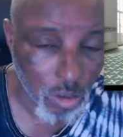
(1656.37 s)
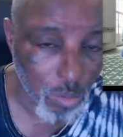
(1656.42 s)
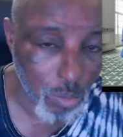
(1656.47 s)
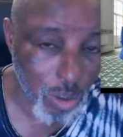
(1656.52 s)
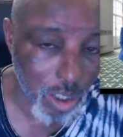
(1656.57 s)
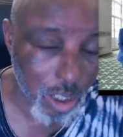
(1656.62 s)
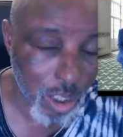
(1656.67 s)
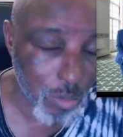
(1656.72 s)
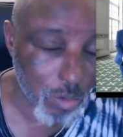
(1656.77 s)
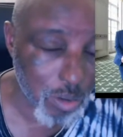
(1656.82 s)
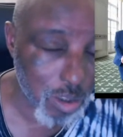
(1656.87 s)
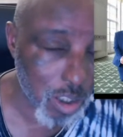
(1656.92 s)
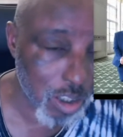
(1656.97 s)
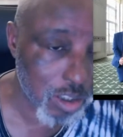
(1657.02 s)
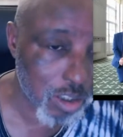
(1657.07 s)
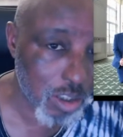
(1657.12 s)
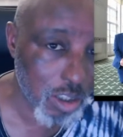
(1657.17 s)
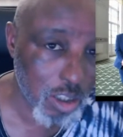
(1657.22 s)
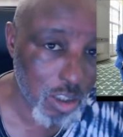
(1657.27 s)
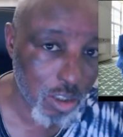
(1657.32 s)
when he was
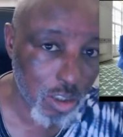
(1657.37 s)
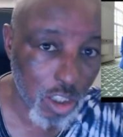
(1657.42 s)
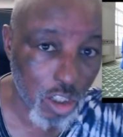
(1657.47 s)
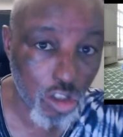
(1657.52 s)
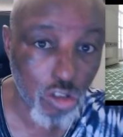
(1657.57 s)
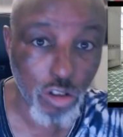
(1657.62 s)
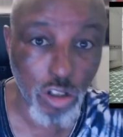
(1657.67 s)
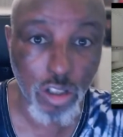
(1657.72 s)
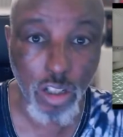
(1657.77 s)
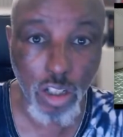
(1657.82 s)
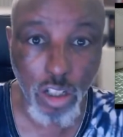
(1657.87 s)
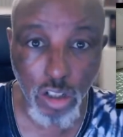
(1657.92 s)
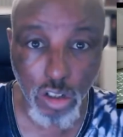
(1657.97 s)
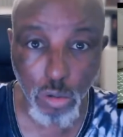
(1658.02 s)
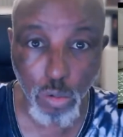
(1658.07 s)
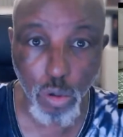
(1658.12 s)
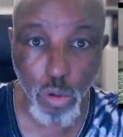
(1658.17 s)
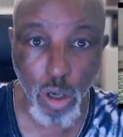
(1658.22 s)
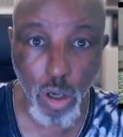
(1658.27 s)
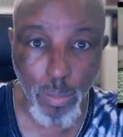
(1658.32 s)
actually interested in
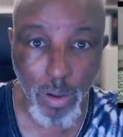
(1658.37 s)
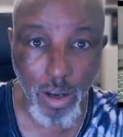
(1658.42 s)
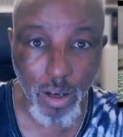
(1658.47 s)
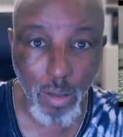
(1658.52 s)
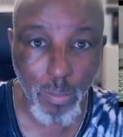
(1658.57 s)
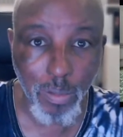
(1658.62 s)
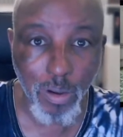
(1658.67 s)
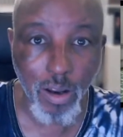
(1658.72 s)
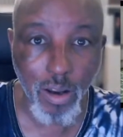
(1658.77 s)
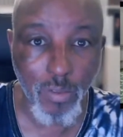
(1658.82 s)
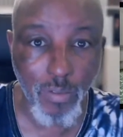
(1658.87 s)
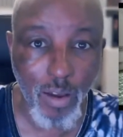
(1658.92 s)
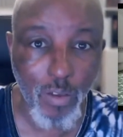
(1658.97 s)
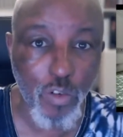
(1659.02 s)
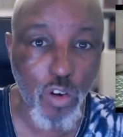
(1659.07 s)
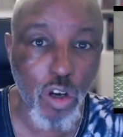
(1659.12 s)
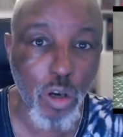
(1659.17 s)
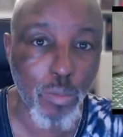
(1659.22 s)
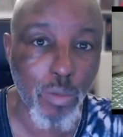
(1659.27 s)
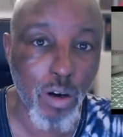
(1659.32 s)
talking about the plight of
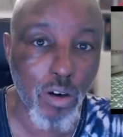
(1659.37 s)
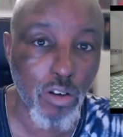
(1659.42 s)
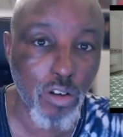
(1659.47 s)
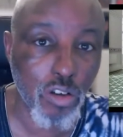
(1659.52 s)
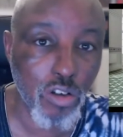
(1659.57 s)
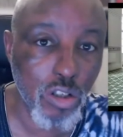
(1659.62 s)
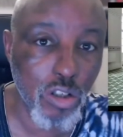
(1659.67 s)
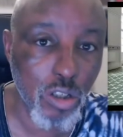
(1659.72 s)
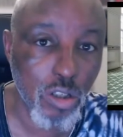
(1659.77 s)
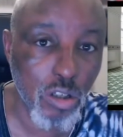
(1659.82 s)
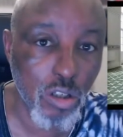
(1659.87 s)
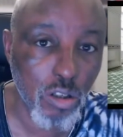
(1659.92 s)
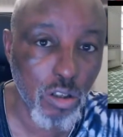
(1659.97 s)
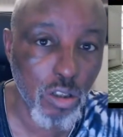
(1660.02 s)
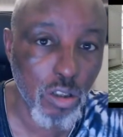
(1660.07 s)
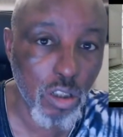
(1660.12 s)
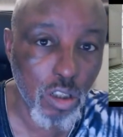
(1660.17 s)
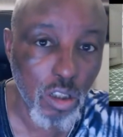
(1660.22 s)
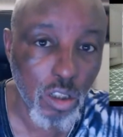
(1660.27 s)
African Americans and not